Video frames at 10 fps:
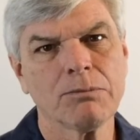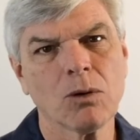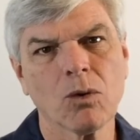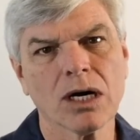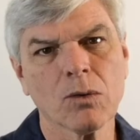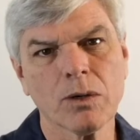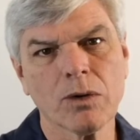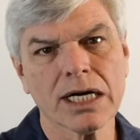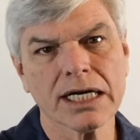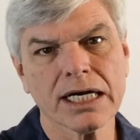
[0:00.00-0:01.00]
But where do we
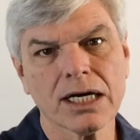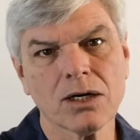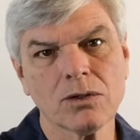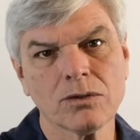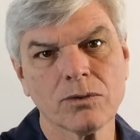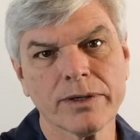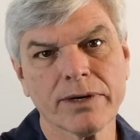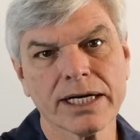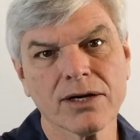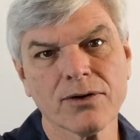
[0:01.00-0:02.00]
want to go? We
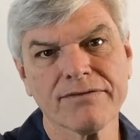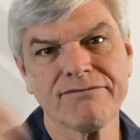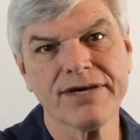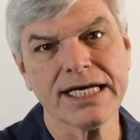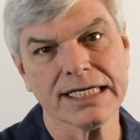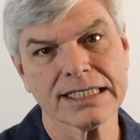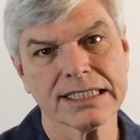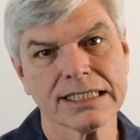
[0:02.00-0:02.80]
want to go to feet.